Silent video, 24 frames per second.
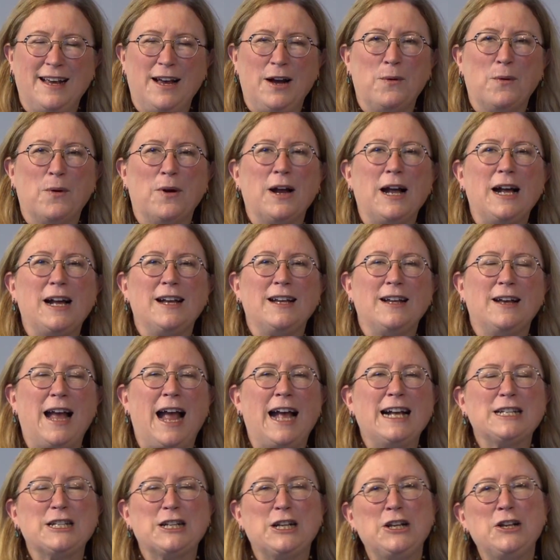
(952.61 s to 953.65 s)
we're
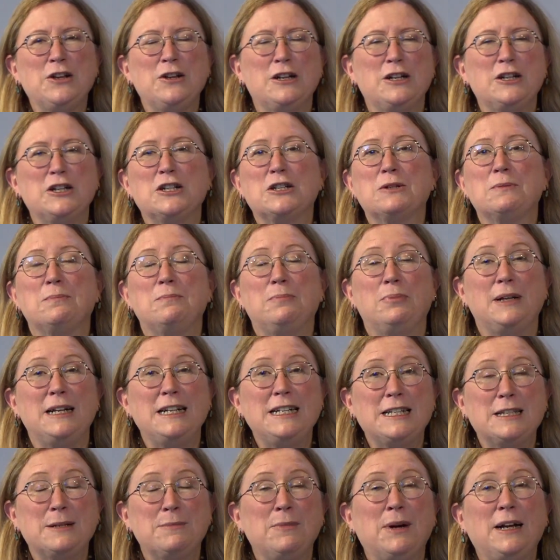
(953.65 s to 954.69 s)
asking you to just
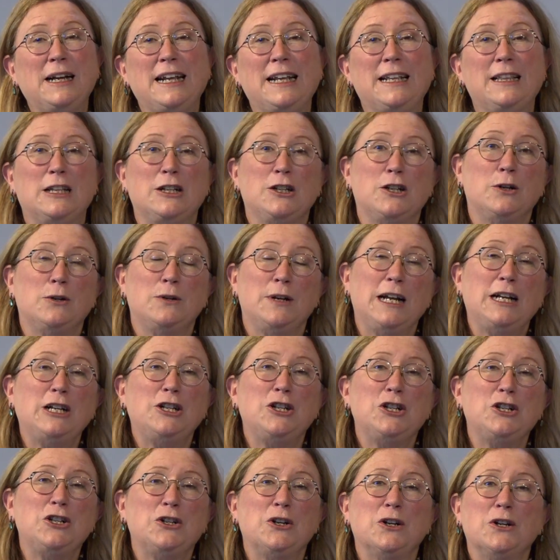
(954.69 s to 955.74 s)
place the money in the
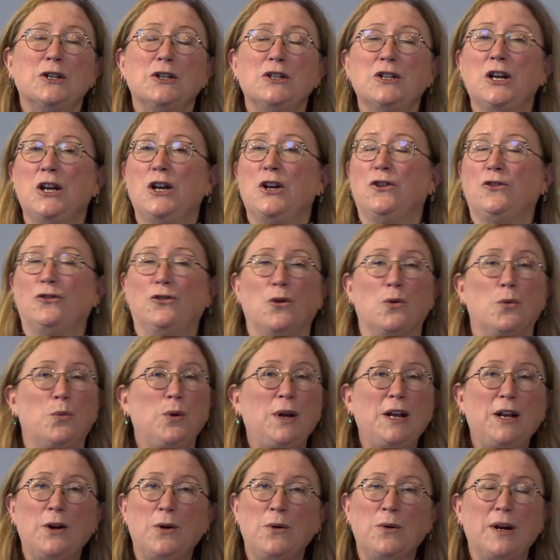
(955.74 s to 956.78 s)
donation jars so
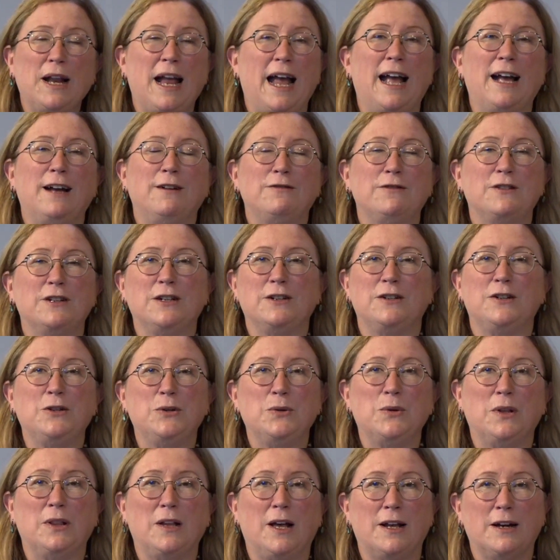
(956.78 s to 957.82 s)
we don't have to
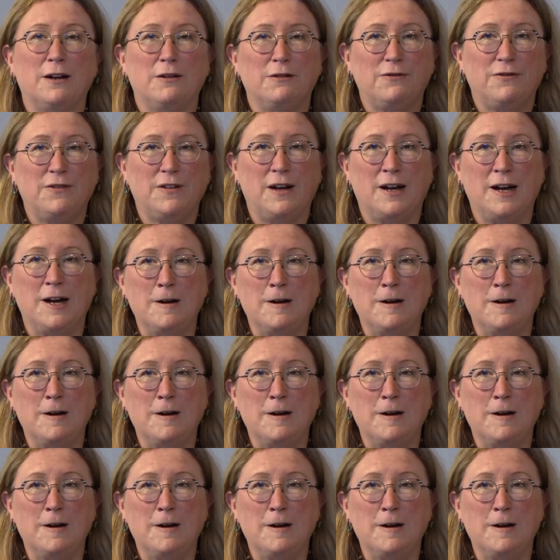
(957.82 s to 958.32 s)
do a lot of